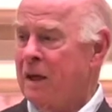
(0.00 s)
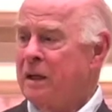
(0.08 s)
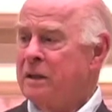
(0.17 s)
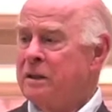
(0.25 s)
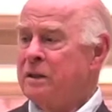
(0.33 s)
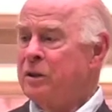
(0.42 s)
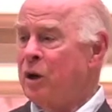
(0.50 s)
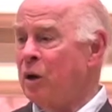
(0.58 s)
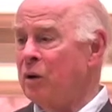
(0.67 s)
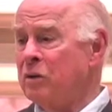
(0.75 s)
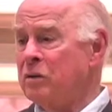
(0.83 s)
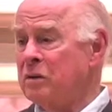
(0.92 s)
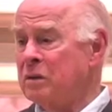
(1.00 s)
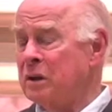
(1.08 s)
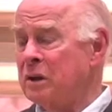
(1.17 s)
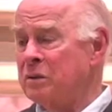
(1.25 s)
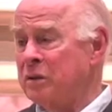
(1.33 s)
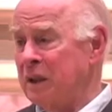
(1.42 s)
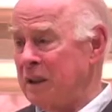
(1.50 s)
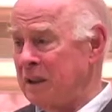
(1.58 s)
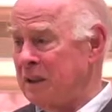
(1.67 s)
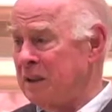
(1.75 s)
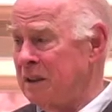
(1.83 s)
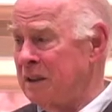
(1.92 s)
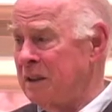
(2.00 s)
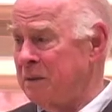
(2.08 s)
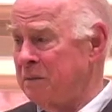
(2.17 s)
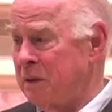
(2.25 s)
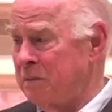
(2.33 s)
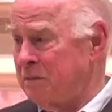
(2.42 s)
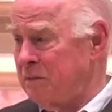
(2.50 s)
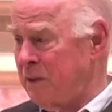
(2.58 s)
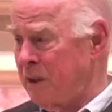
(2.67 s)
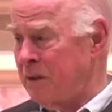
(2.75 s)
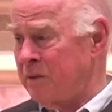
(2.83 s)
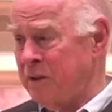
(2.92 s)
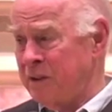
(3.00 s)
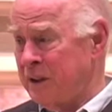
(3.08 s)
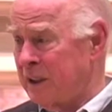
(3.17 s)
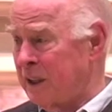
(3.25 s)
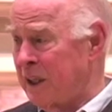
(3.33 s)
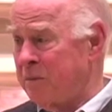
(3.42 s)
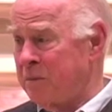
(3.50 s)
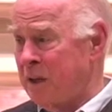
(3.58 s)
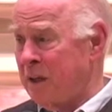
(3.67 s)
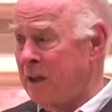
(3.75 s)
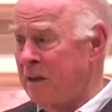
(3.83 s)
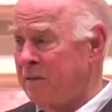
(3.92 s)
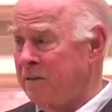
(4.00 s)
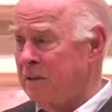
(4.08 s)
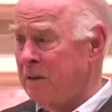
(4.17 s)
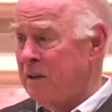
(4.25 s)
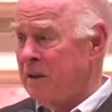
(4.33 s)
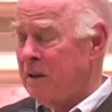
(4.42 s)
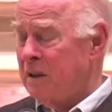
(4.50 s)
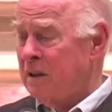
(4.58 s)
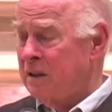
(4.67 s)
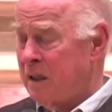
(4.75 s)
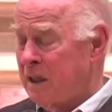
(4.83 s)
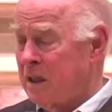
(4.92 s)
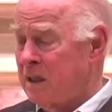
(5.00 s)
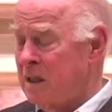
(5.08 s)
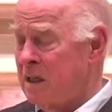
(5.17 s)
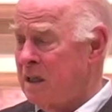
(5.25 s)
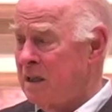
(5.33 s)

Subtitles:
She said, no, really. I'm only got half my life done.